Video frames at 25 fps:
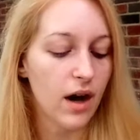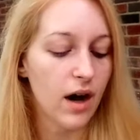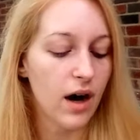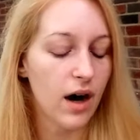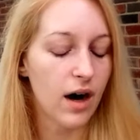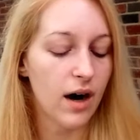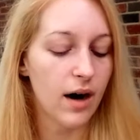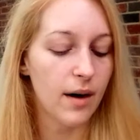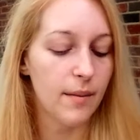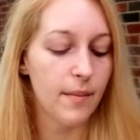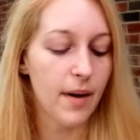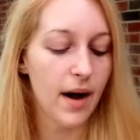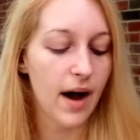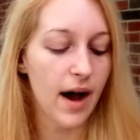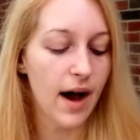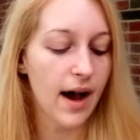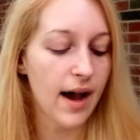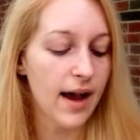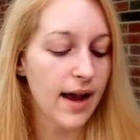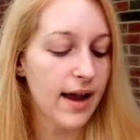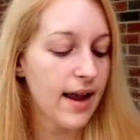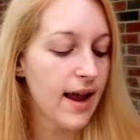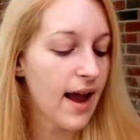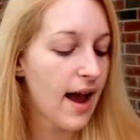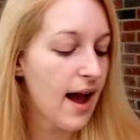
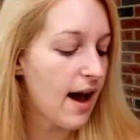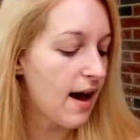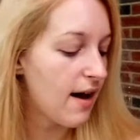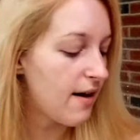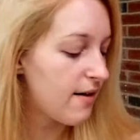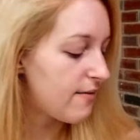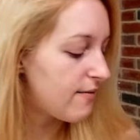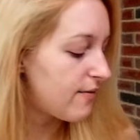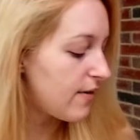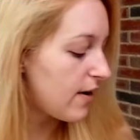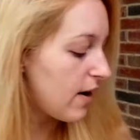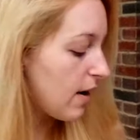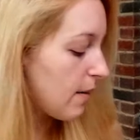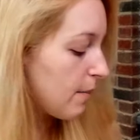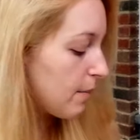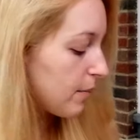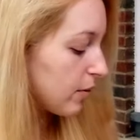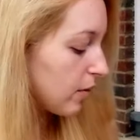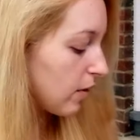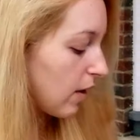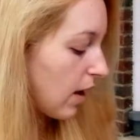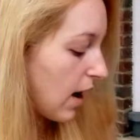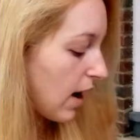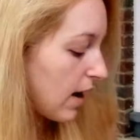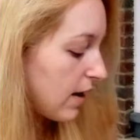I have
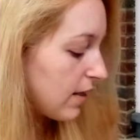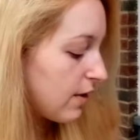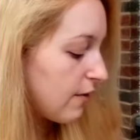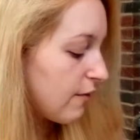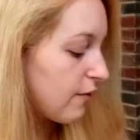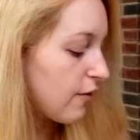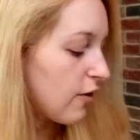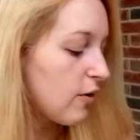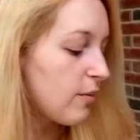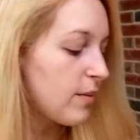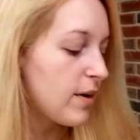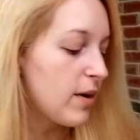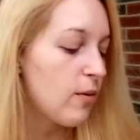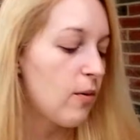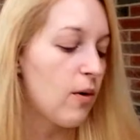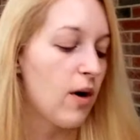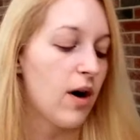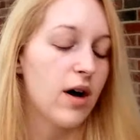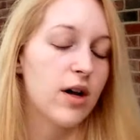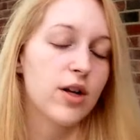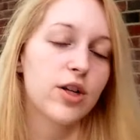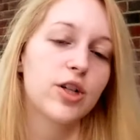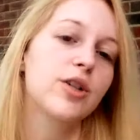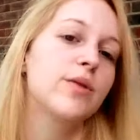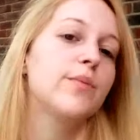applied the foaming
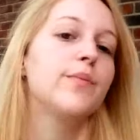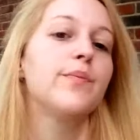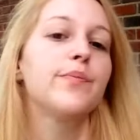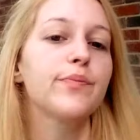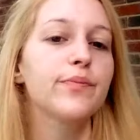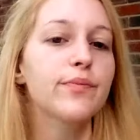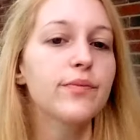wash,